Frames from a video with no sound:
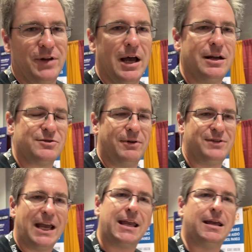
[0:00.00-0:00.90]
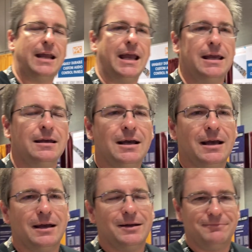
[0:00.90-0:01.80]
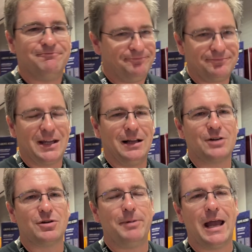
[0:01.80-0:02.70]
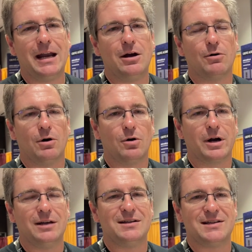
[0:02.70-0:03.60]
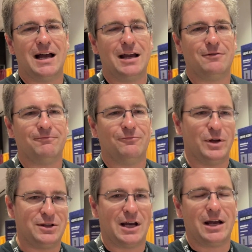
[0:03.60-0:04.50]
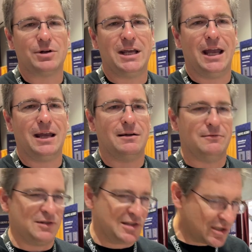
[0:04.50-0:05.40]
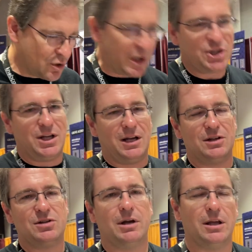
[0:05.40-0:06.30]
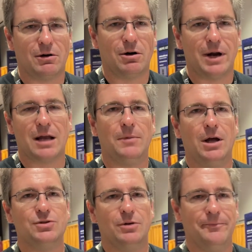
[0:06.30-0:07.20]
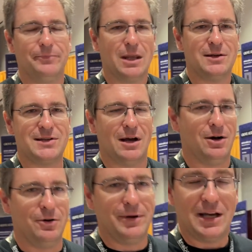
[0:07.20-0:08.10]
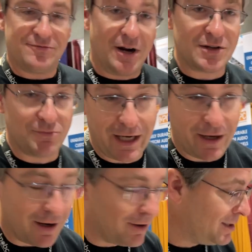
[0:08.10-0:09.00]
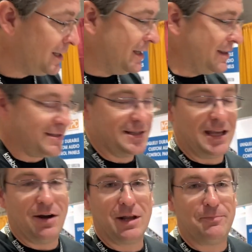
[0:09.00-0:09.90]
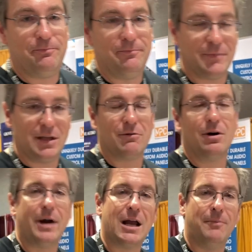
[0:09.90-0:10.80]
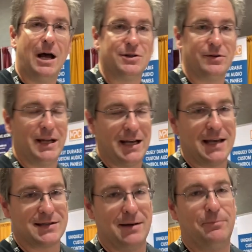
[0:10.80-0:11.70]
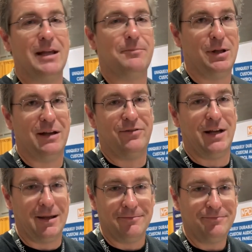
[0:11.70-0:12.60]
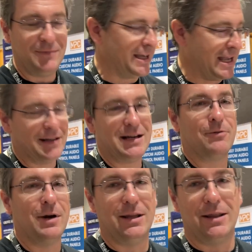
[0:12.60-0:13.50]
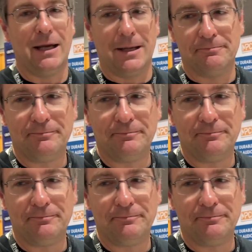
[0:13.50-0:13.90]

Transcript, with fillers: done is we've taken a electric piano or organ design with diode keying and squished it into a Eurorack module. So as far as we know, this is the only Eurorack module that has complete polyphony. You can't outrun the thing.